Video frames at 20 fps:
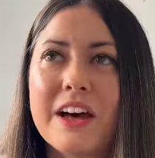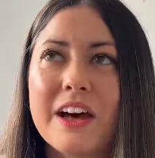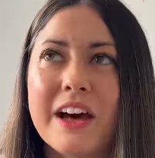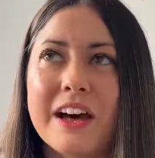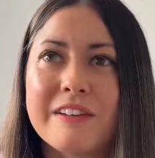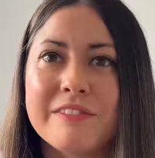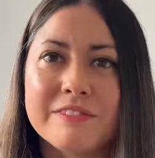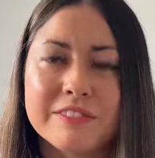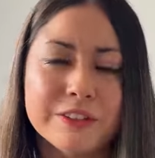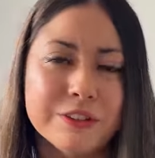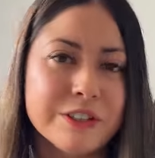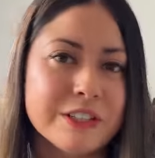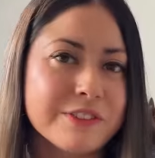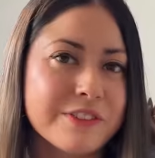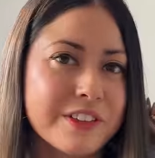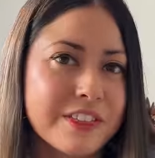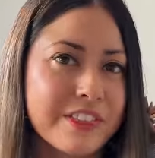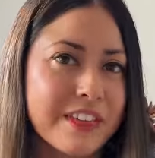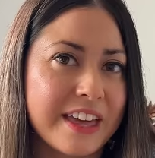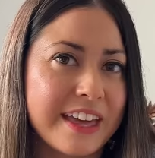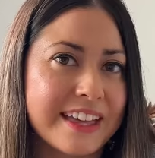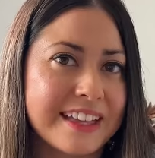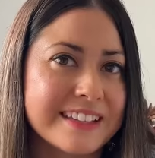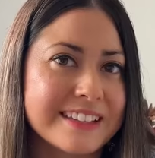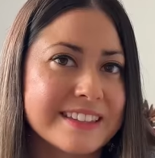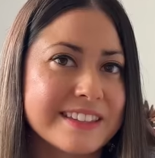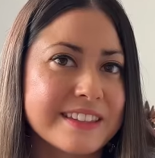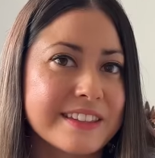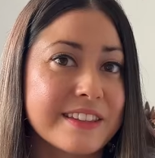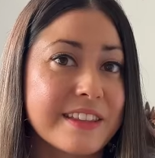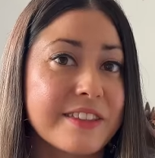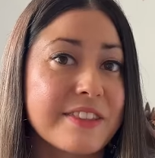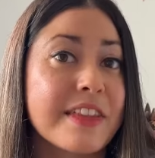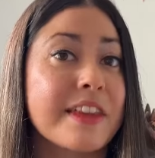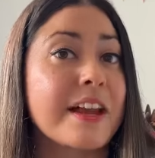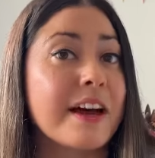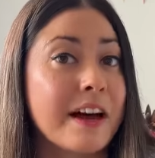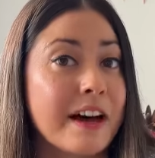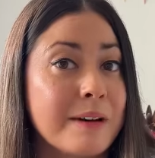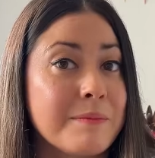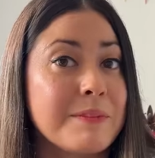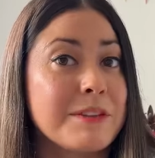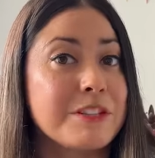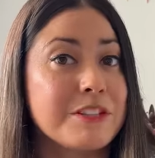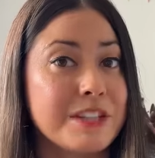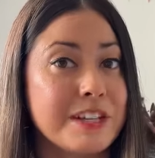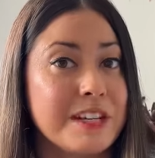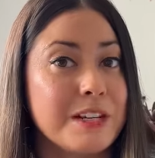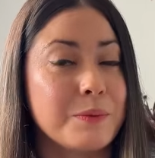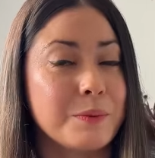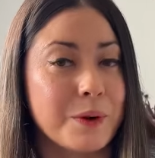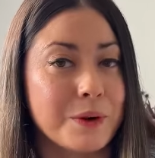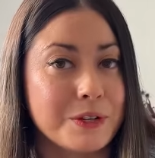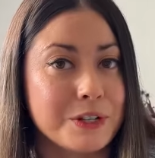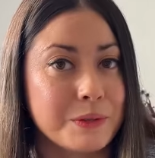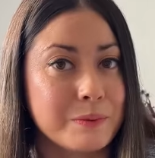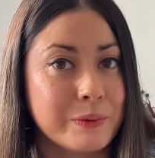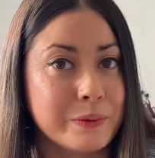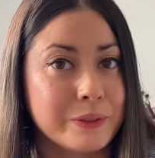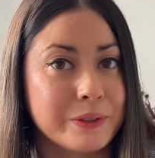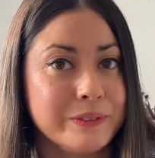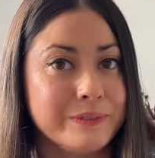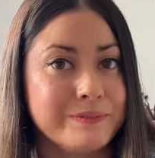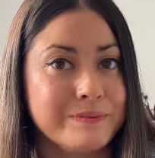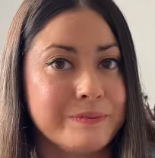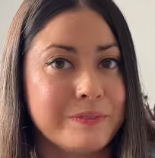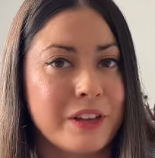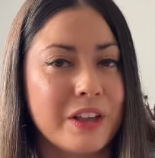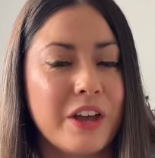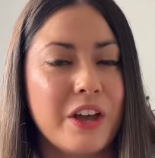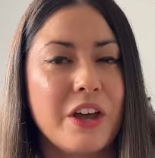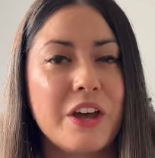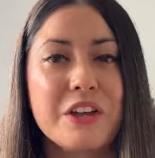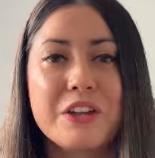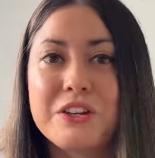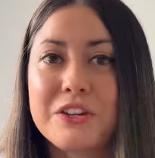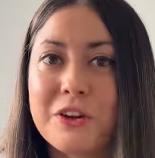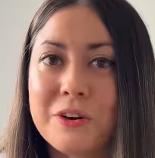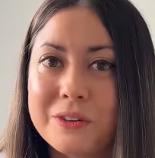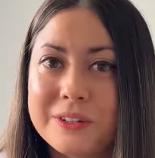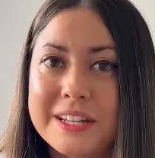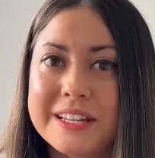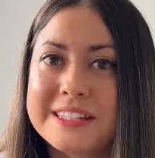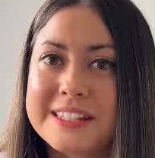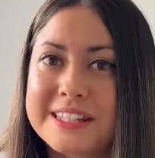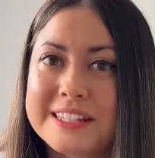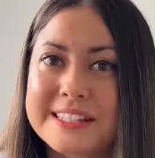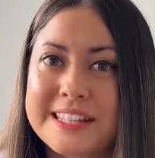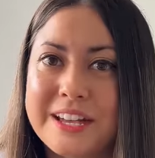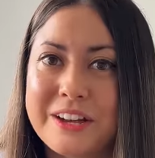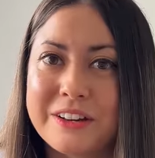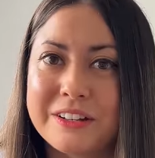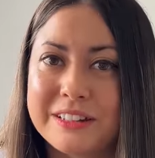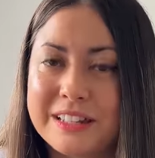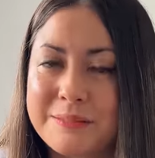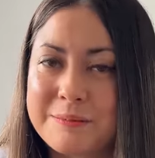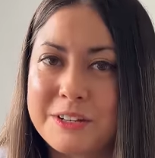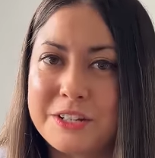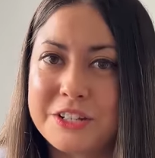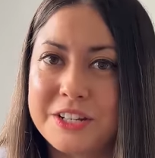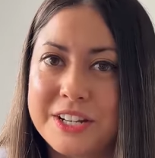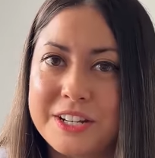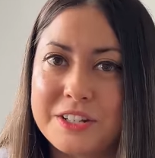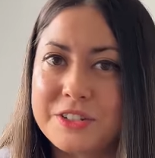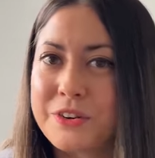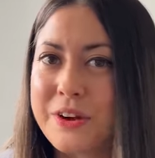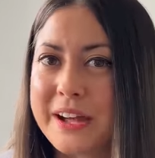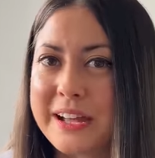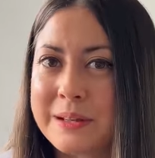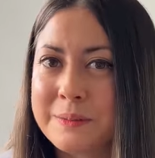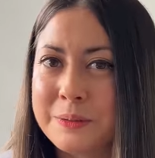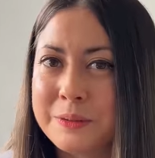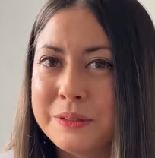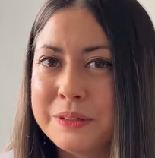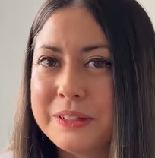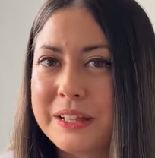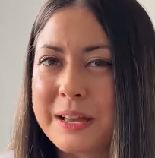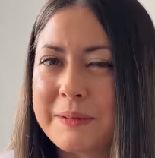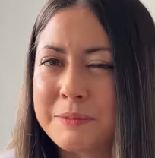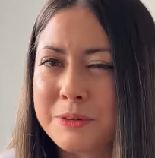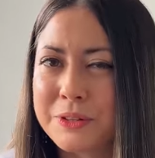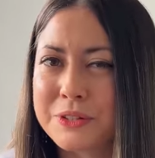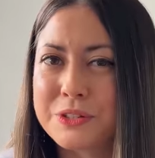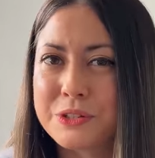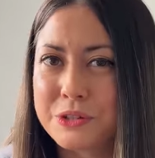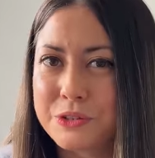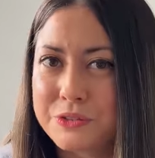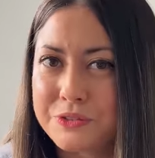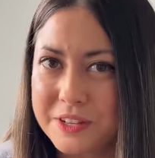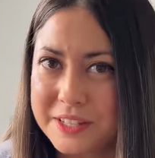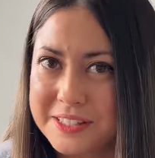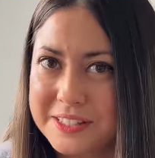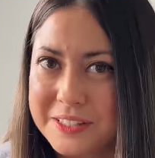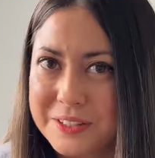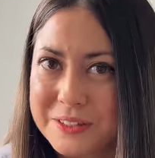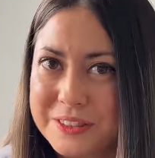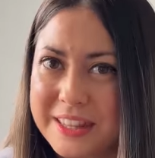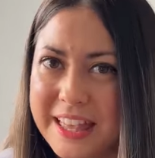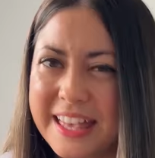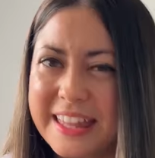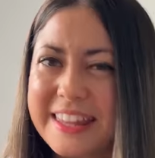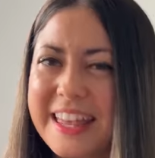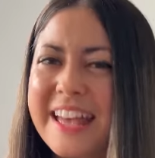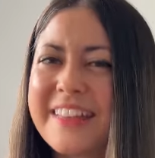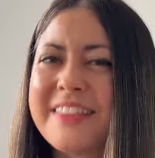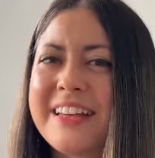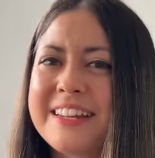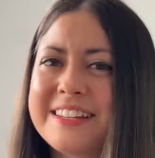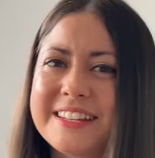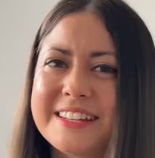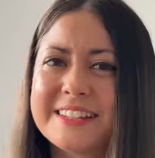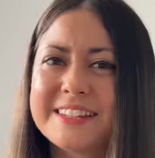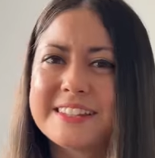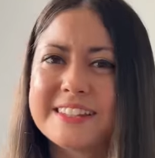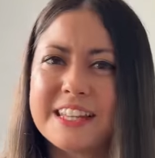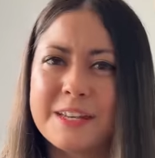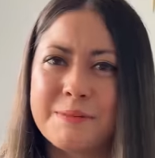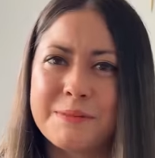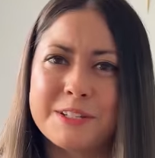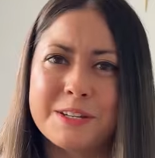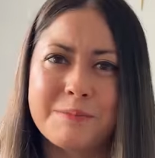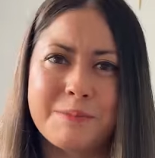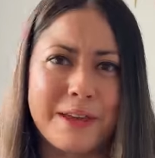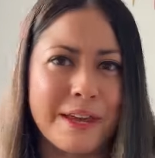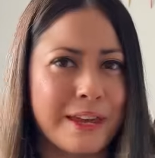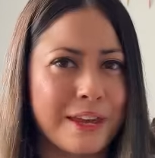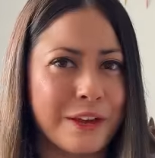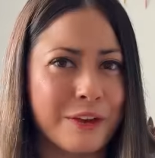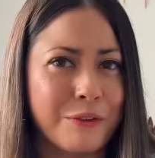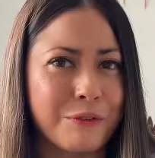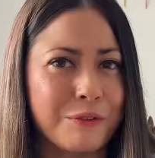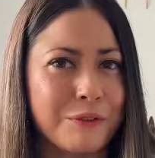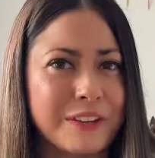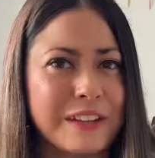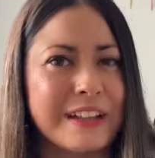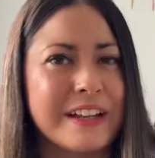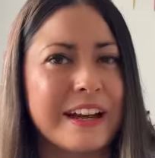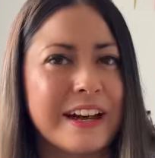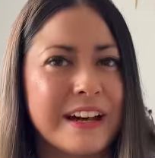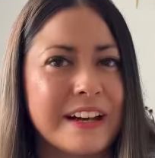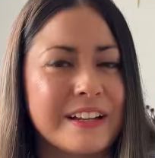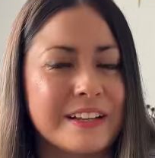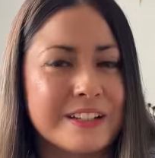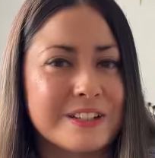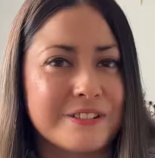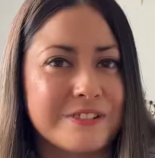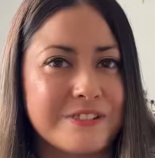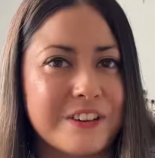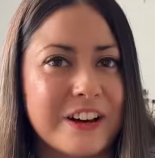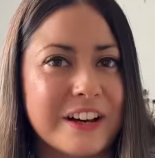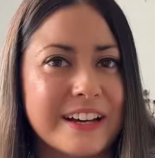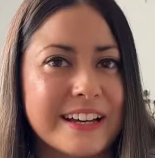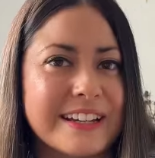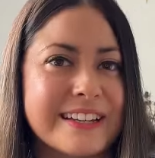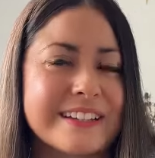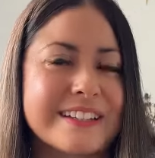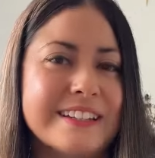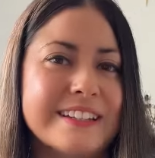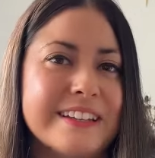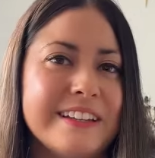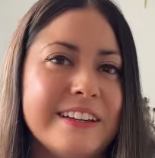I've looked for things that are machine washable, not necessarily machine dryable. I'm not too fussed on that, and that does seem to be really hard to find.